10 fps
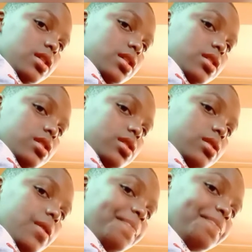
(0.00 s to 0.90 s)

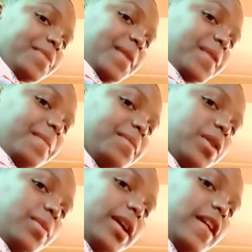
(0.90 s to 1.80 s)

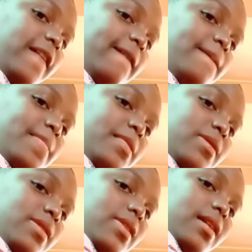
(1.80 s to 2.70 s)
Nobody.
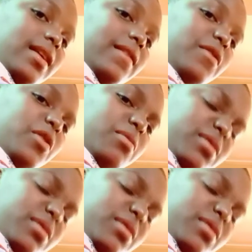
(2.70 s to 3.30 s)
And we're gonna